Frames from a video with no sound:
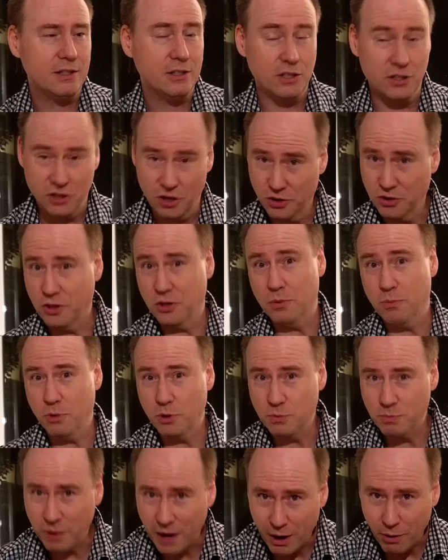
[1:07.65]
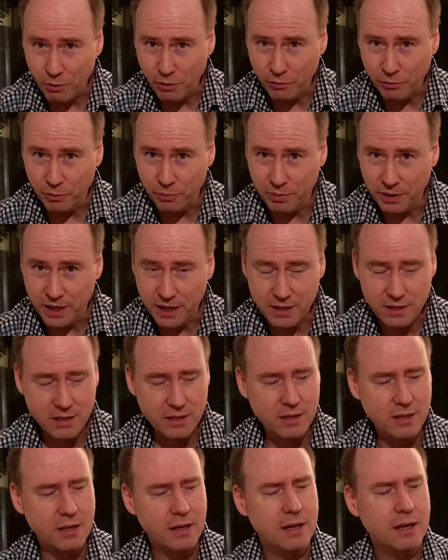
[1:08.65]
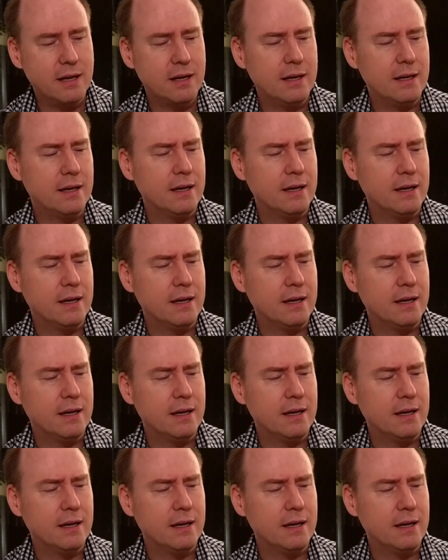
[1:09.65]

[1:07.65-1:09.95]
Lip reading: She's also the most powerful piece.